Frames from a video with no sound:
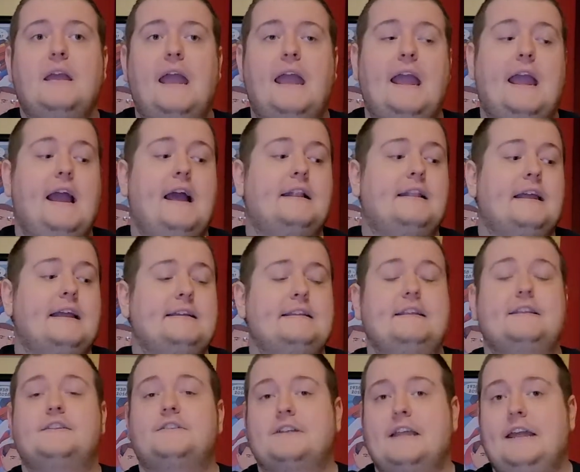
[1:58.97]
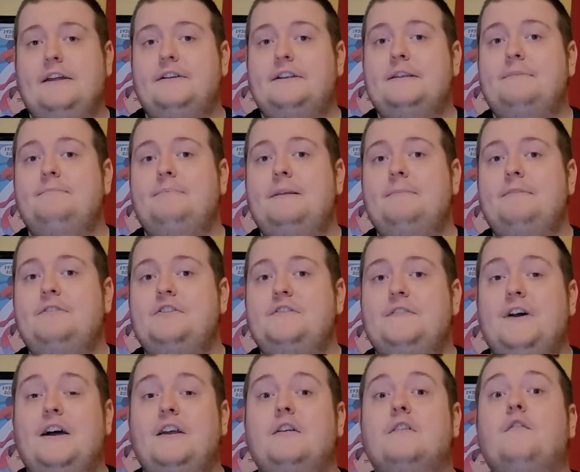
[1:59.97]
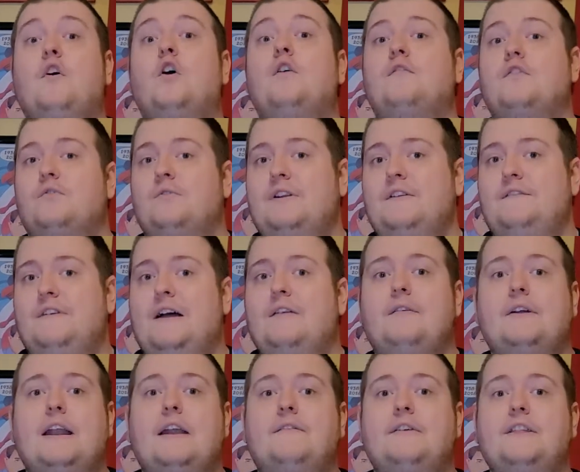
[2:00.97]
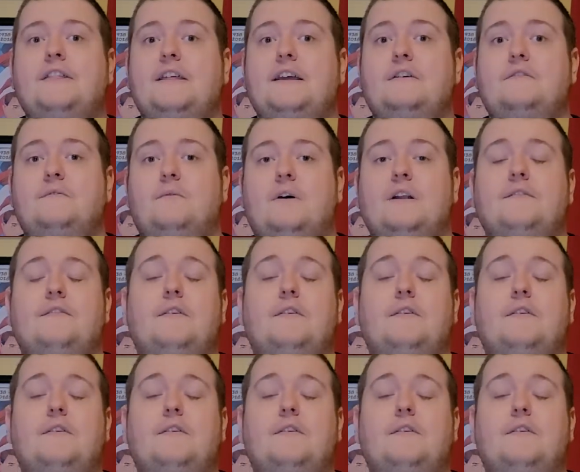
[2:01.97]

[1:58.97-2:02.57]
And like I said, there's a guaranteed PPG value of over 25 on every single one of